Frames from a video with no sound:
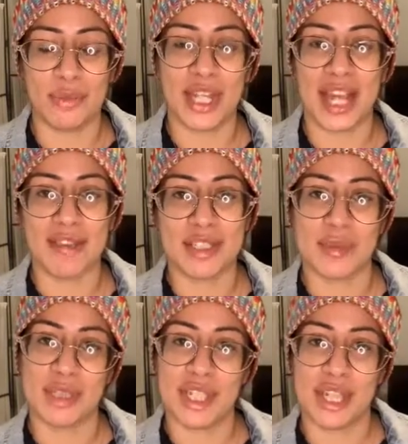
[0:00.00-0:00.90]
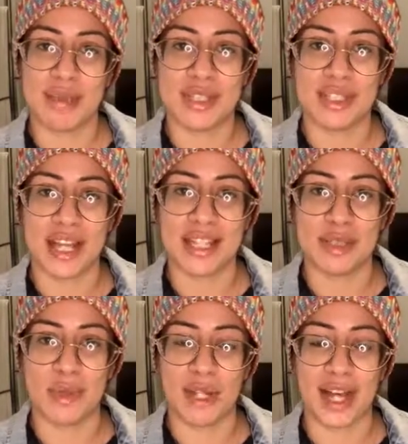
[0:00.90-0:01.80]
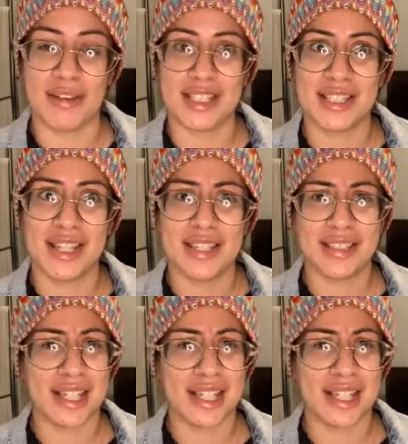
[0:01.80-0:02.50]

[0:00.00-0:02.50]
We gave some tips as well as